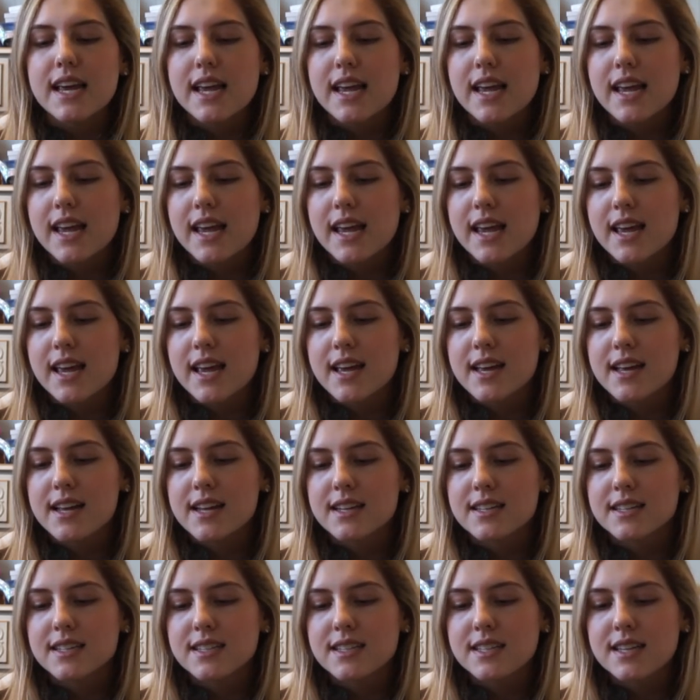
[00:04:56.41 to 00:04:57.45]

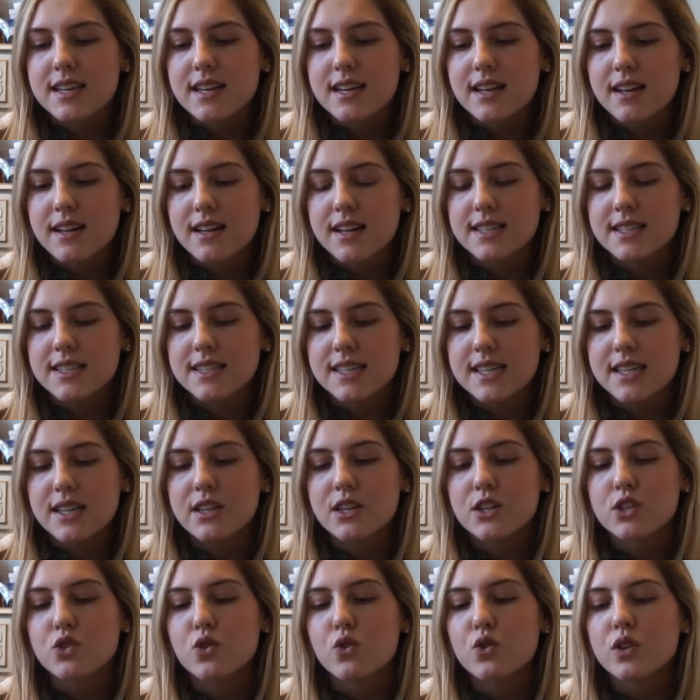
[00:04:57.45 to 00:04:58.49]
And let's see,
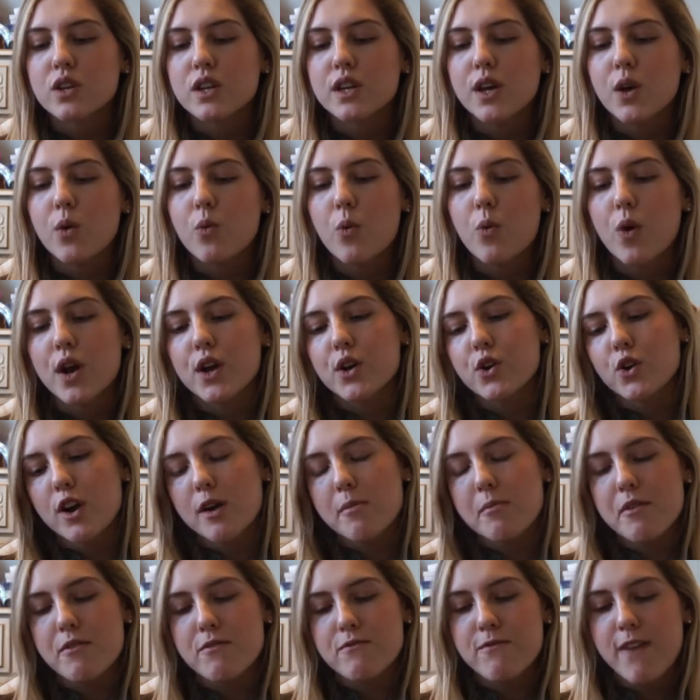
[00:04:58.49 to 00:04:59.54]
there's only 1 gram
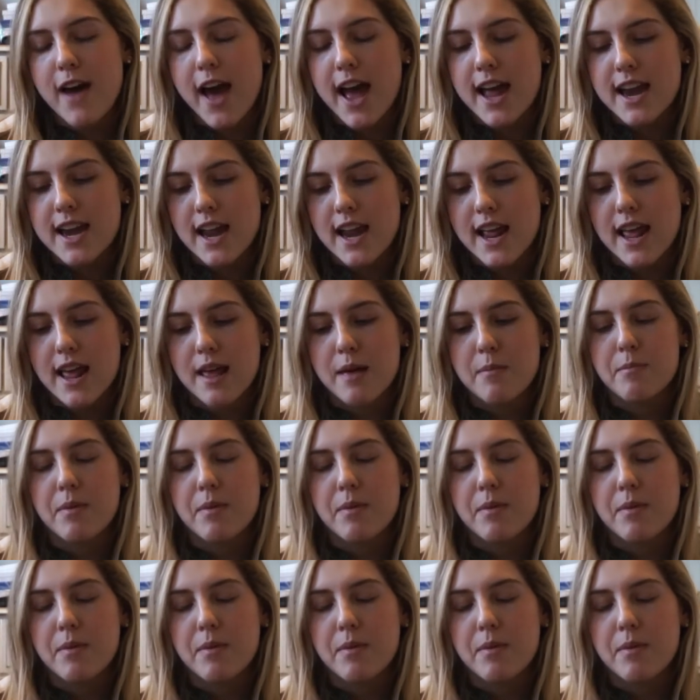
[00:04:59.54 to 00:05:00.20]
of fat in it,